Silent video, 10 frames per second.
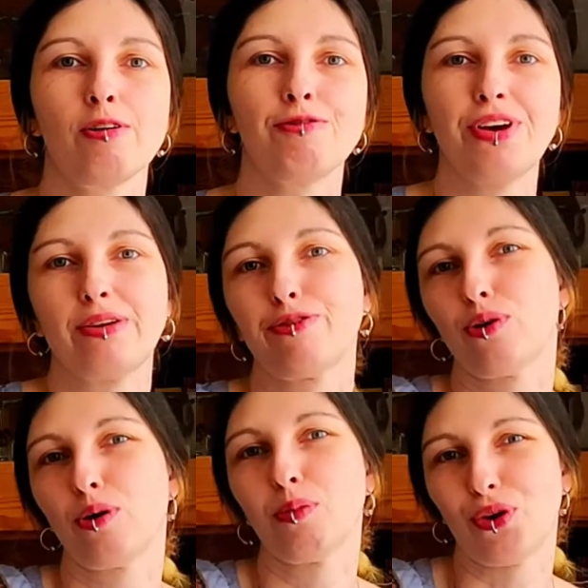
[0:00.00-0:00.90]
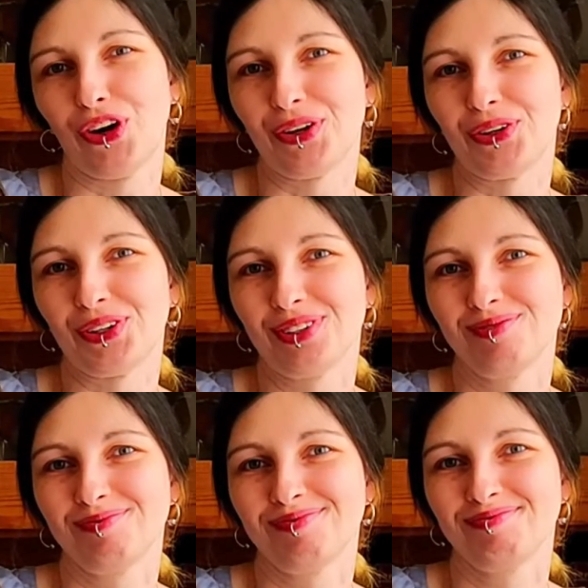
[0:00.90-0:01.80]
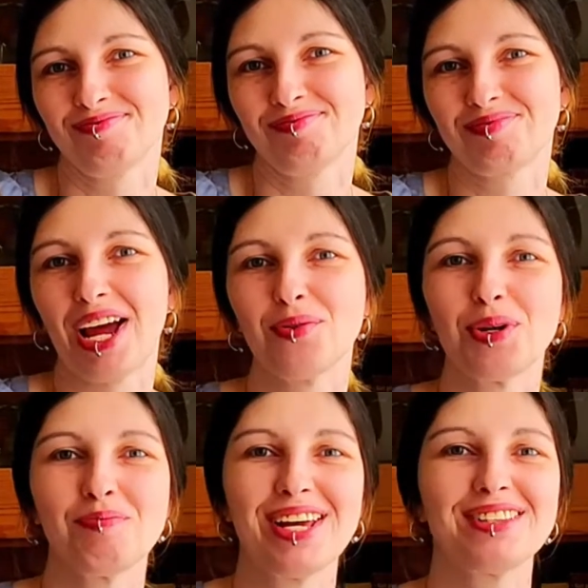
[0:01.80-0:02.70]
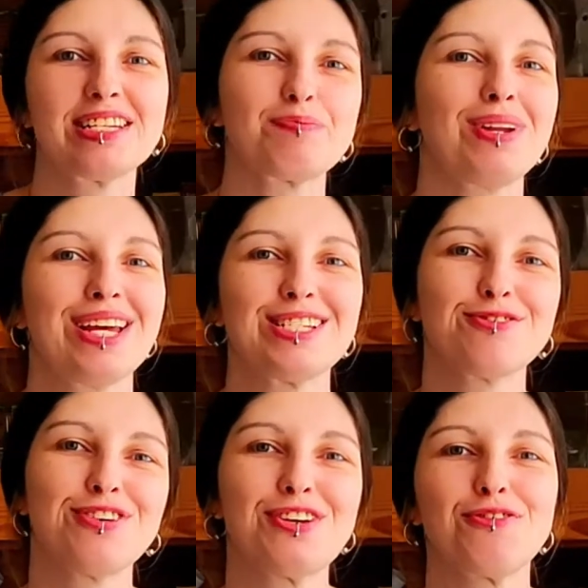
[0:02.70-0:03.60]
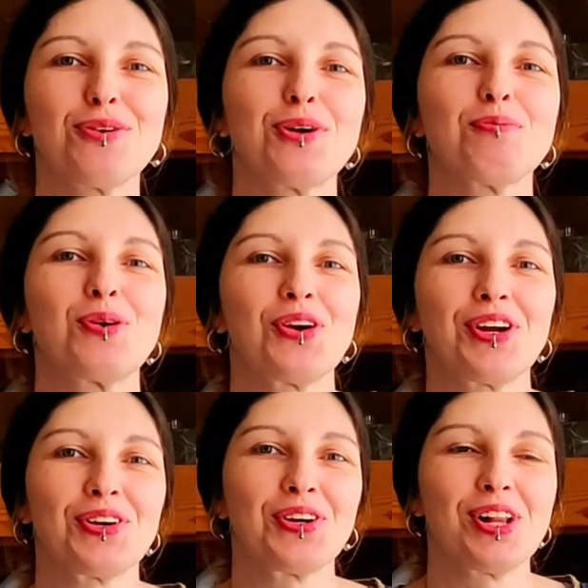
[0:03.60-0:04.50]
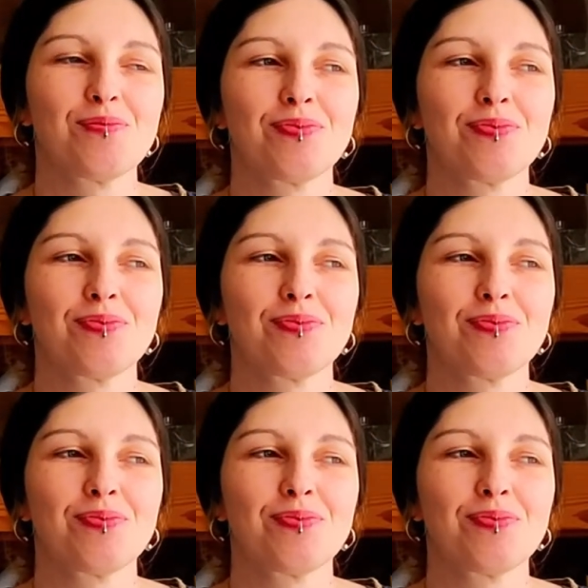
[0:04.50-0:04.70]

Fit for a Mori girl. I will make this place fit for a Mori girl.